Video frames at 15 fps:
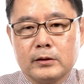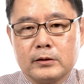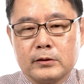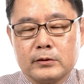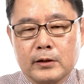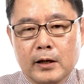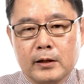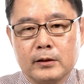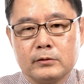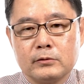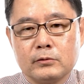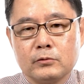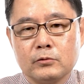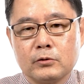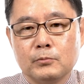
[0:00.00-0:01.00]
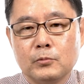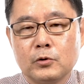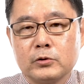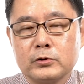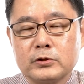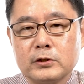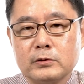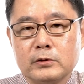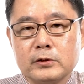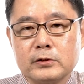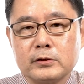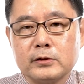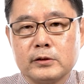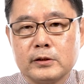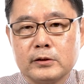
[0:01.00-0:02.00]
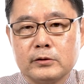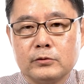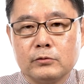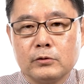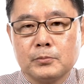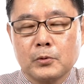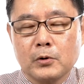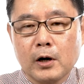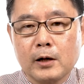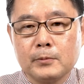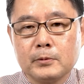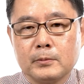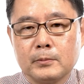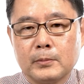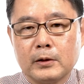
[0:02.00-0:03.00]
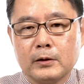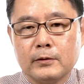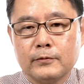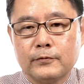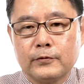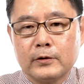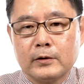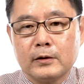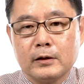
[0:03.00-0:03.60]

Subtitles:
decided to look more seriously into a problem of